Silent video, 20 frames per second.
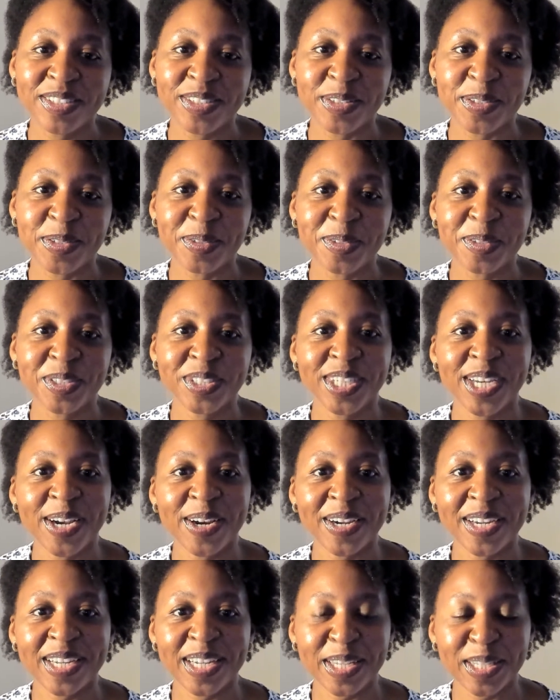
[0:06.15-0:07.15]
to
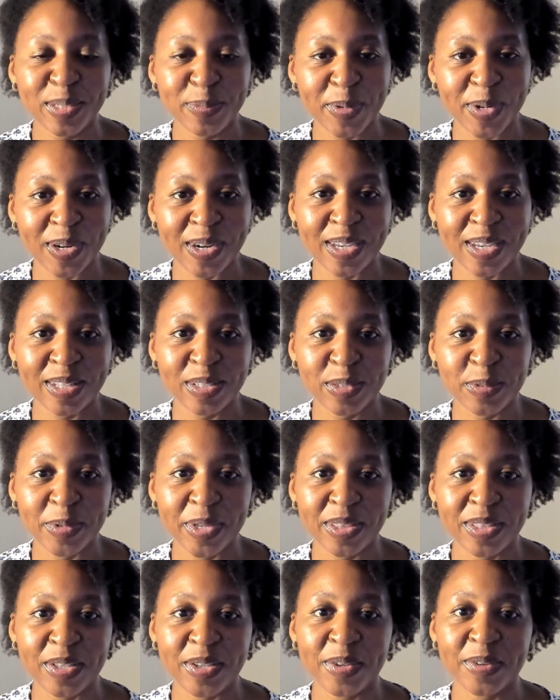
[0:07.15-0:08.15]
share an experience
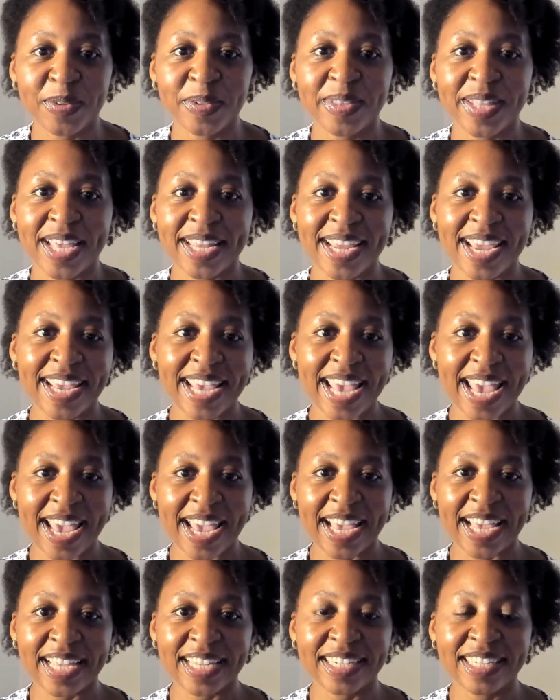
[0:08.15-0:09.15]
with you that I
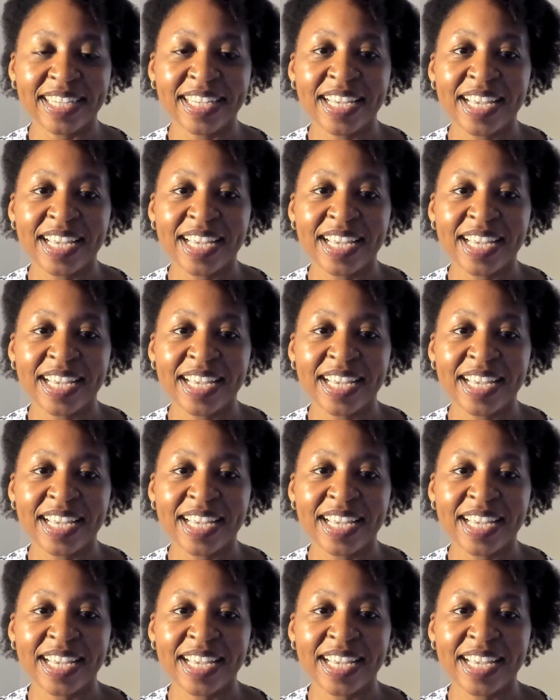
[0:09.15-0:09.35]
had